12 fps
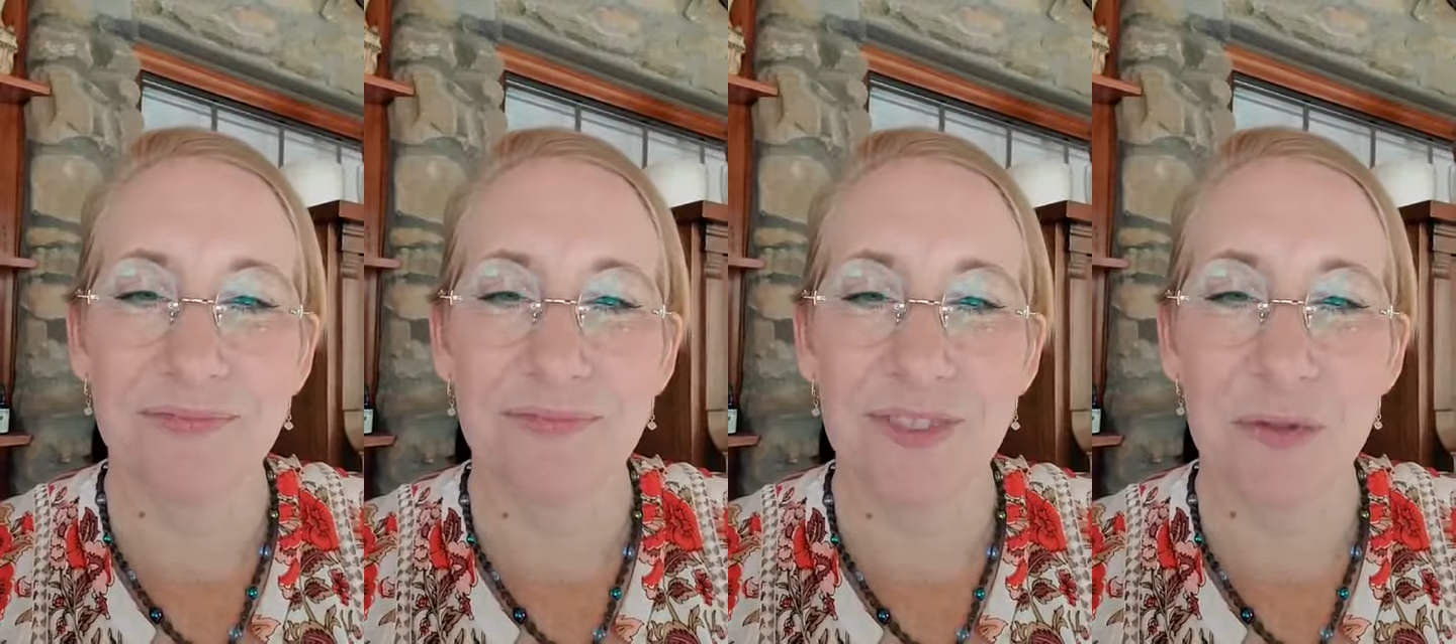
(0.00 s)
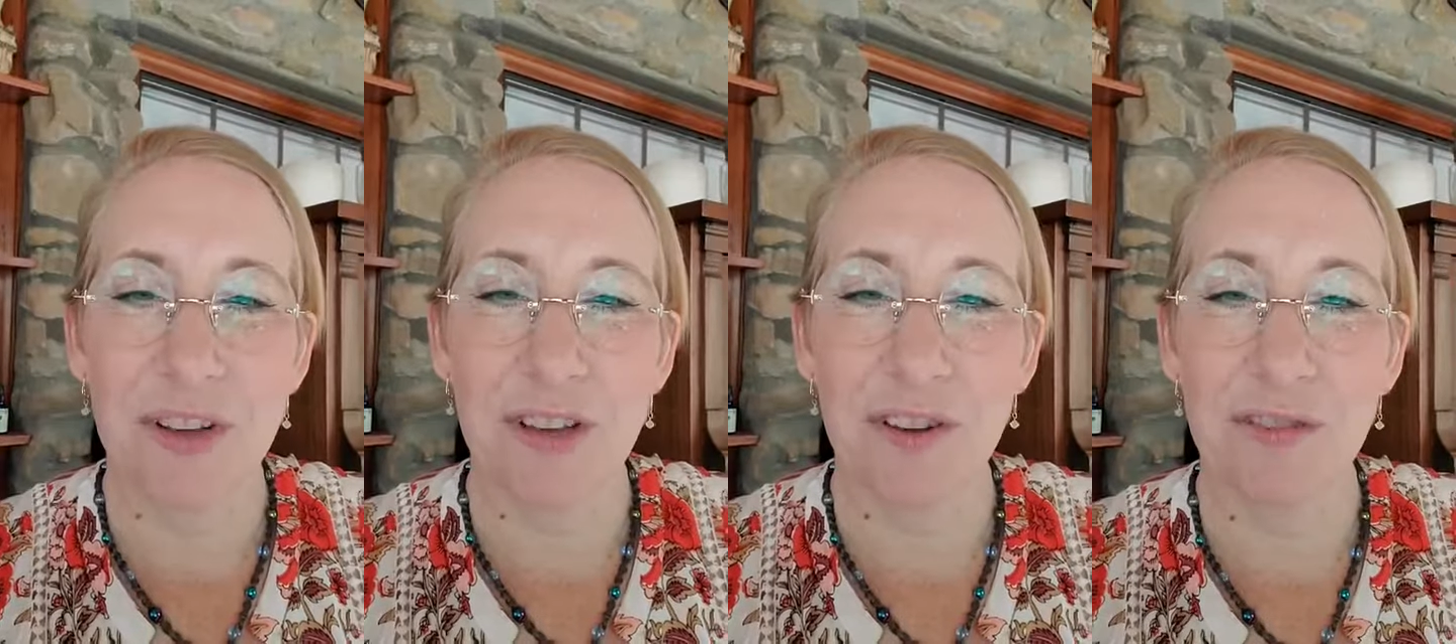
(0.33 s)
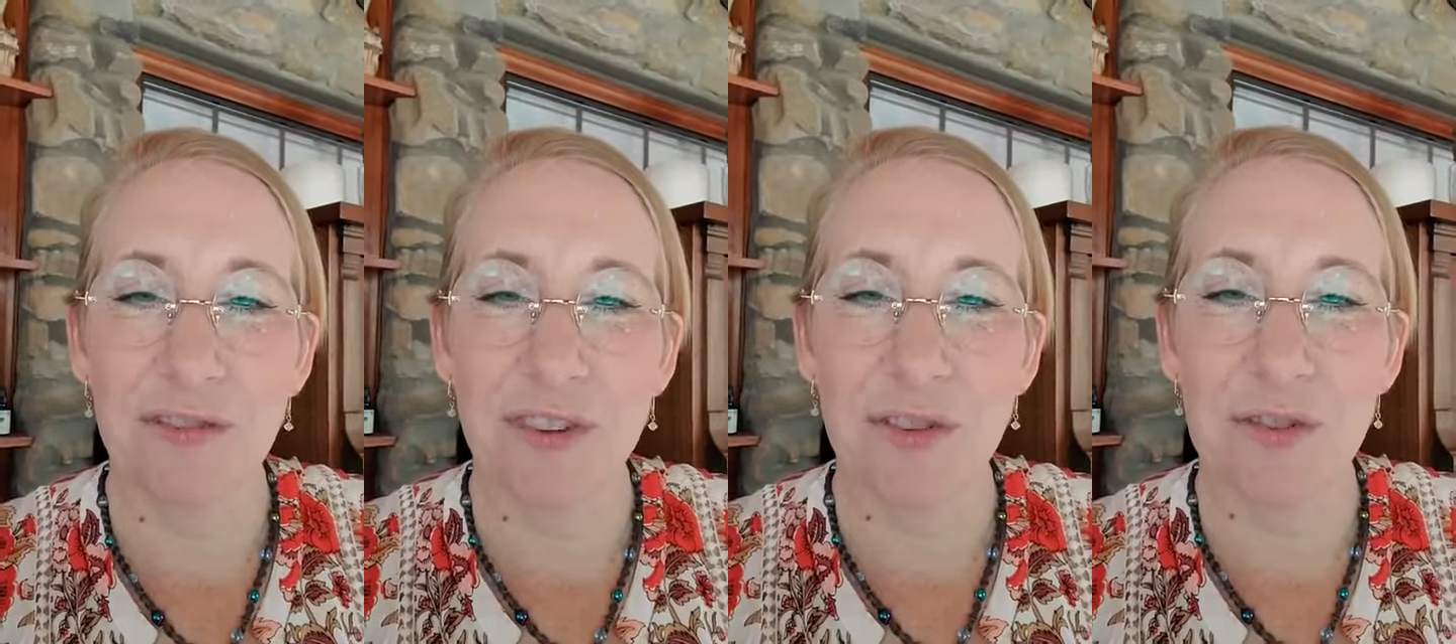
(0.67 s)
That's why you
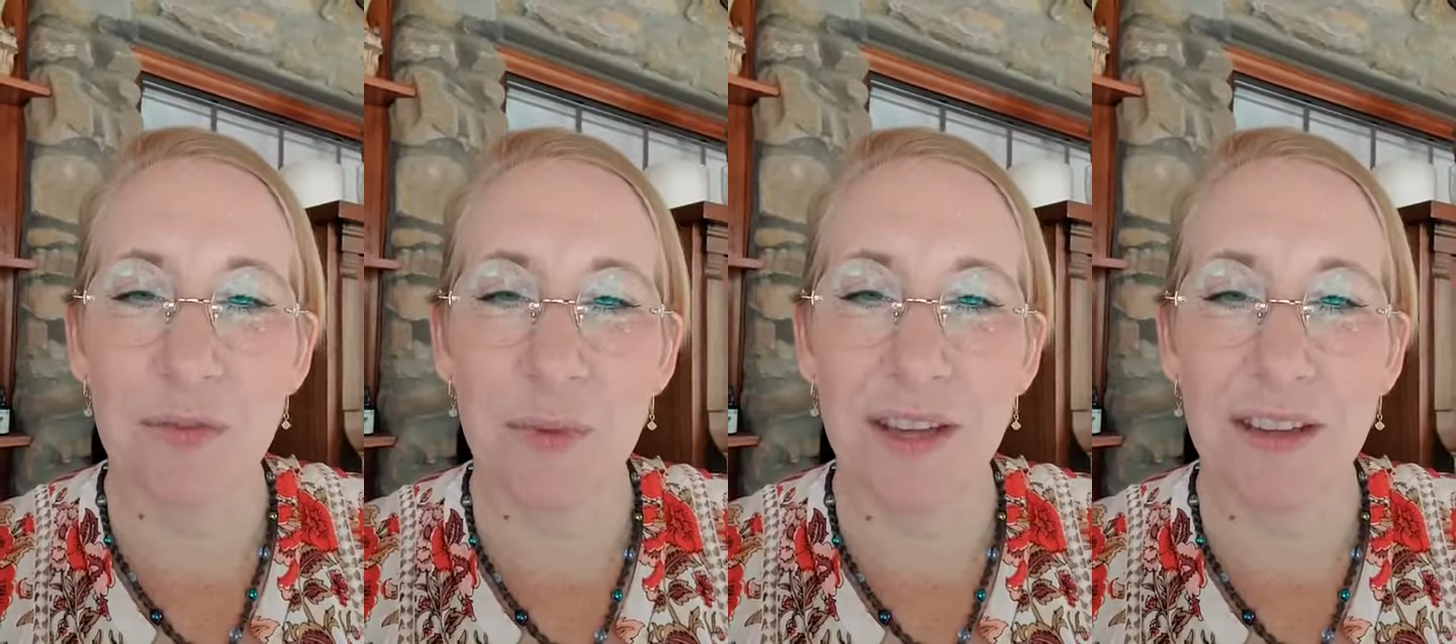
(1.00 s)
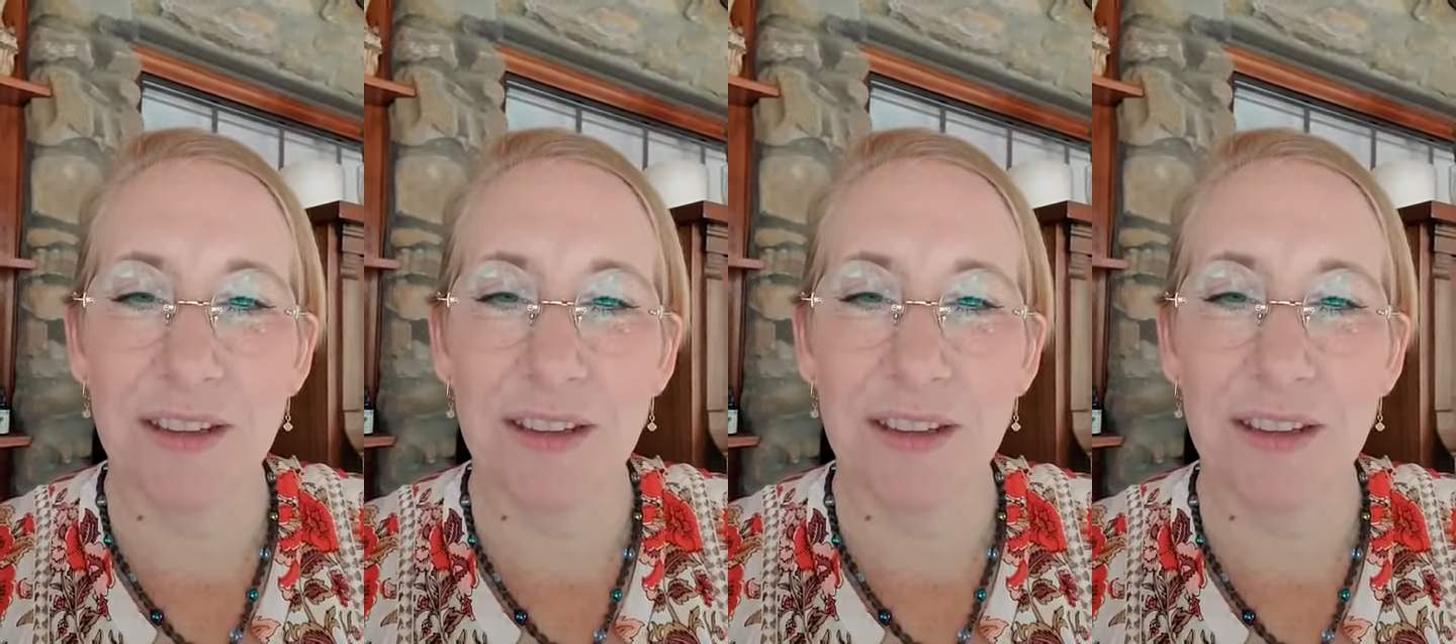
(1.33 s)
confused me.